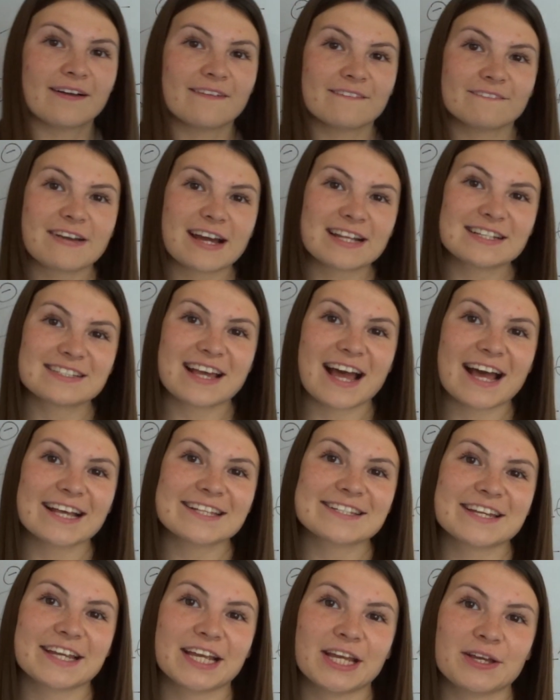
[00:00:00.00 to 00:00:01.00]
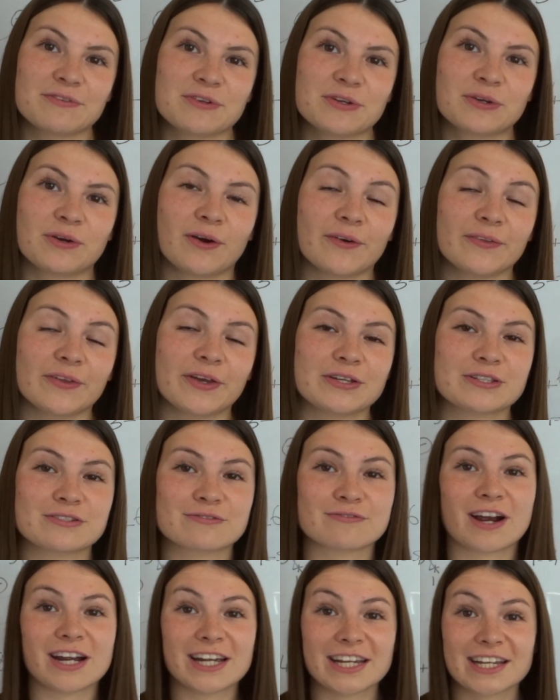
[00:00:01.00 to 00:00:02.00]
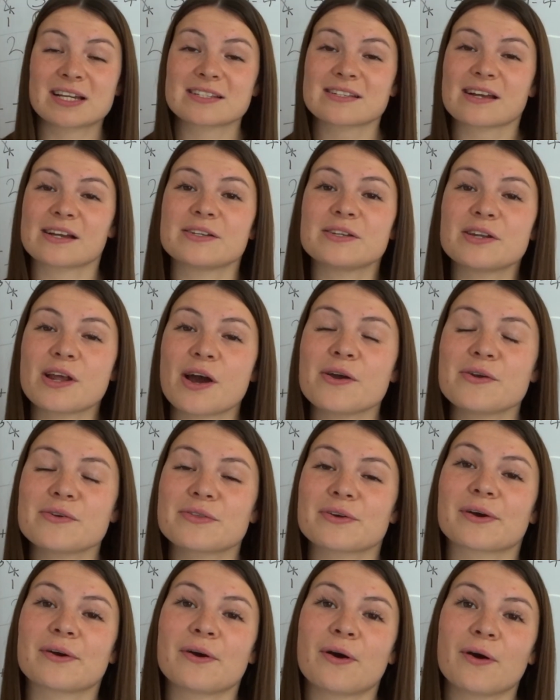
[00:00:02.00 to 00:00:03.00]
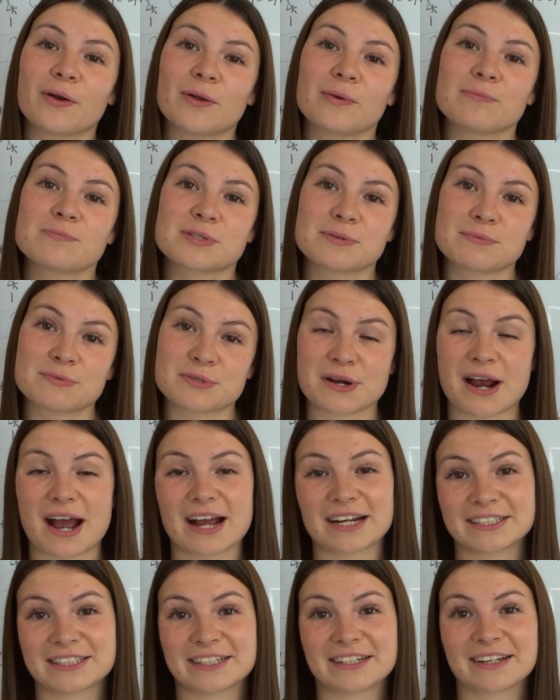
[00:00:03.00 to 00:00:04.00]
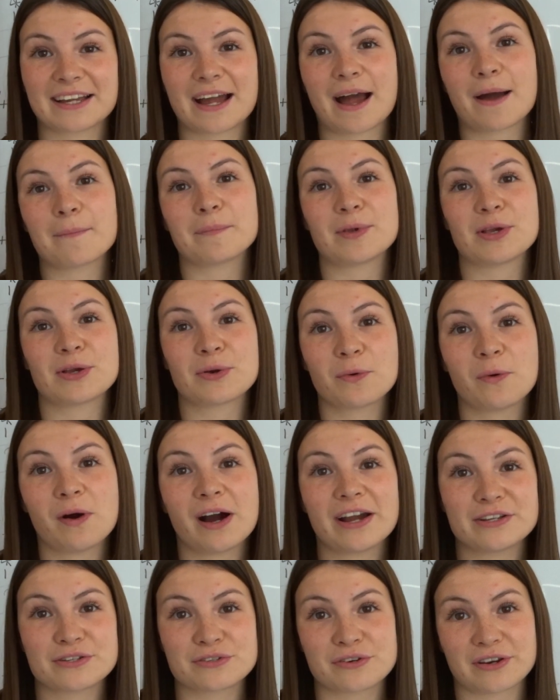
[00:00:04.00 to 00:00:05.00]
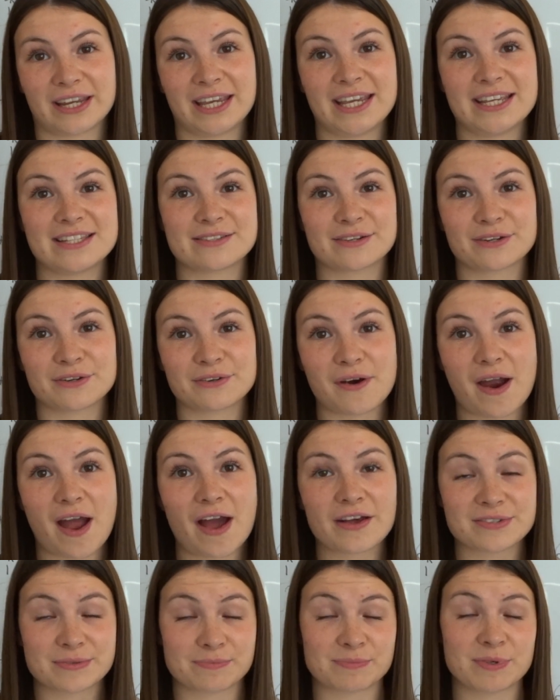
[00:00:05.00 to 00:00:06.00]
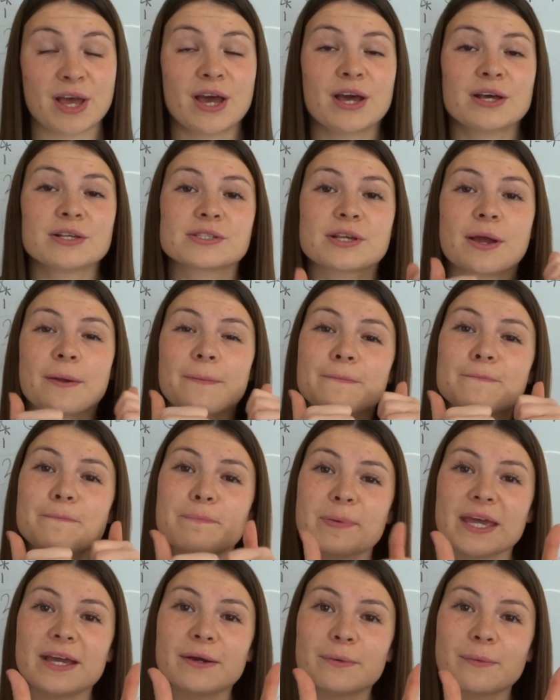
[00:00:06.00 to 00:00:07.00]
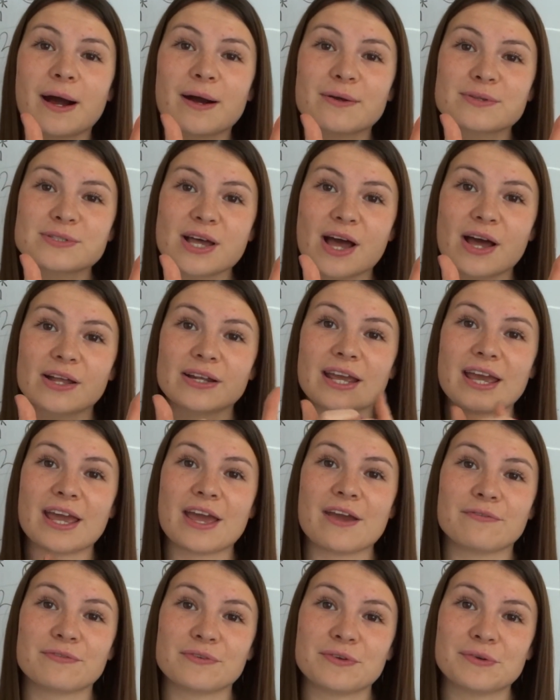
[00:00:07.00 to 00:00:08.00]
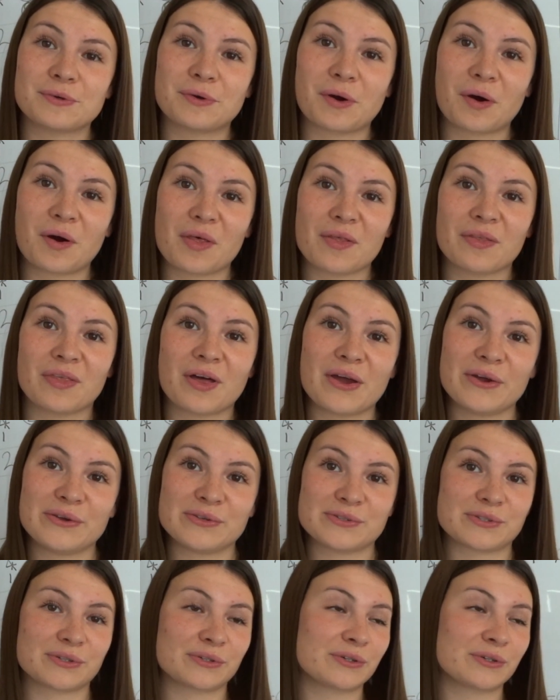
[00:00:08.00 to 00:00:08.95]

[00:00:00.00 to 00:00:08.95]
Fantastic if you got those right, because I know that column subtraction can be quite tricky to grasp. So big well done if you got those